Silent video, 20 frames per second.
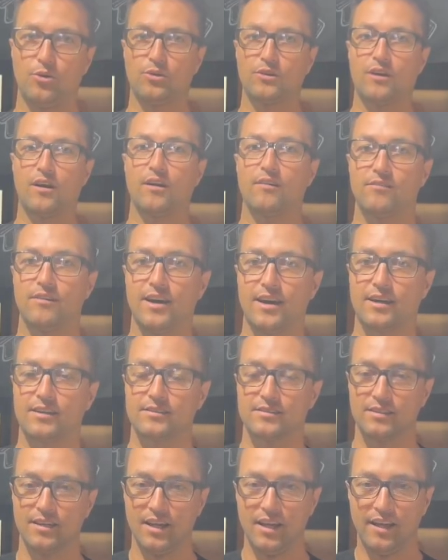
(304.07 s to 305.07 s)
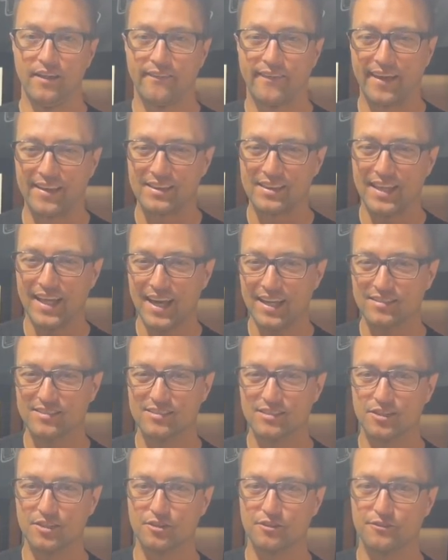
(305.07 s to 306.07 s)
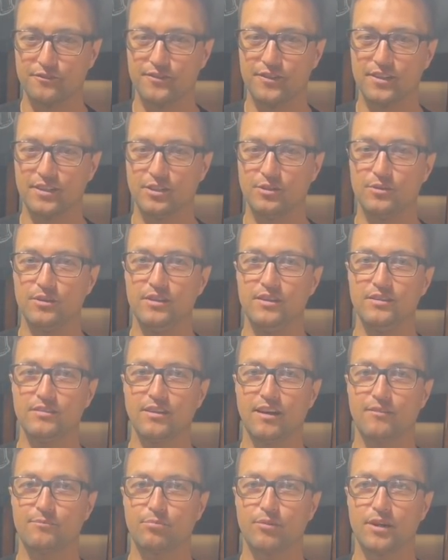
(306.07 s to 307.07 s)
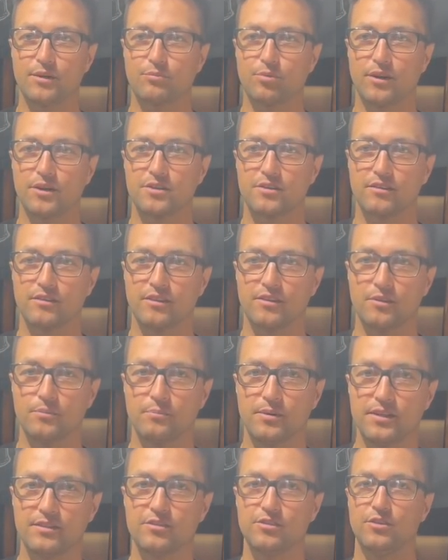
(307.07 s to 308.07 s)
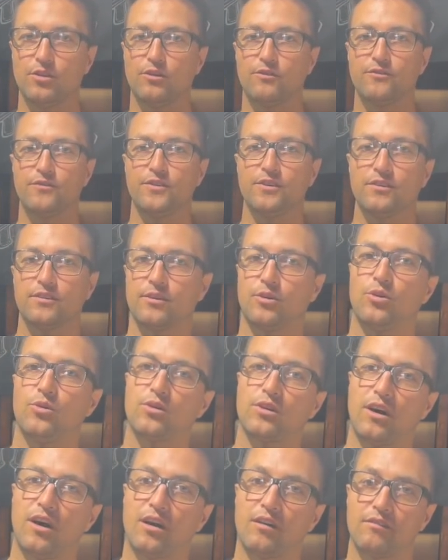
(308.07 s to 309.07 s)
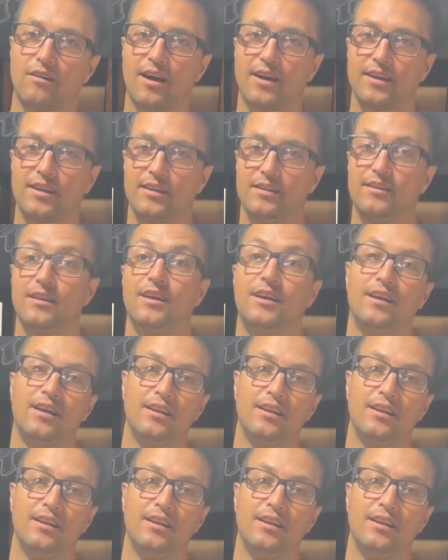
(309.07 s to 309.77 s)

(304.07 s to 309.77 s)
car rocks. That last little foot, you ease off brake pressure a little bit so you don't feel the whole car rocking.